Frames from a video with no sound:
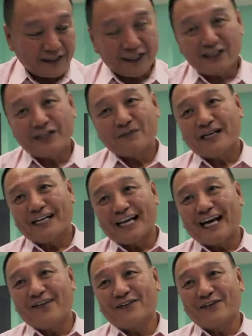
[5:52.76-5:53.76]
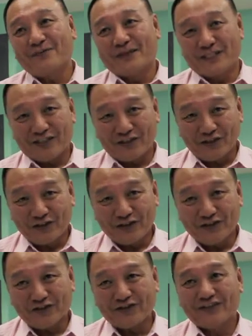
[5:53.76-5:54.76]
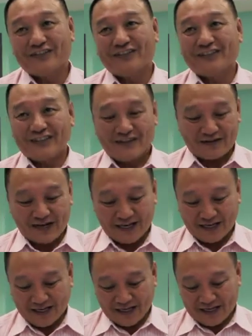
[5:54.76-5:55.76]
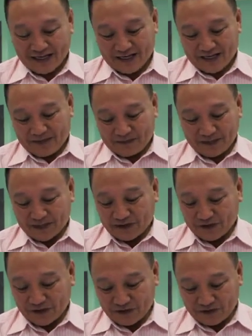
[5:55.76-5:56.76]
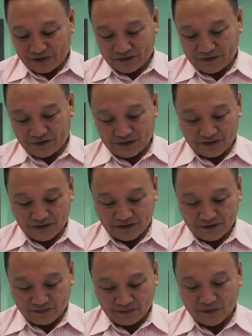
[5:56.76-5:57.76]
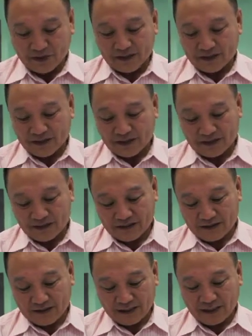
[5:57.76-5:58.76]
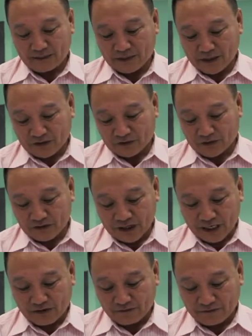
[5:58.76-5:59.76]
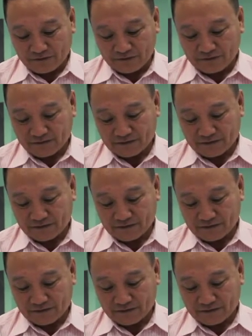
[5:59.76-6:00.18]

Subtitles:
Changing my life is Mrs. Yu. Alright. Mrs. Yu put in my autograph,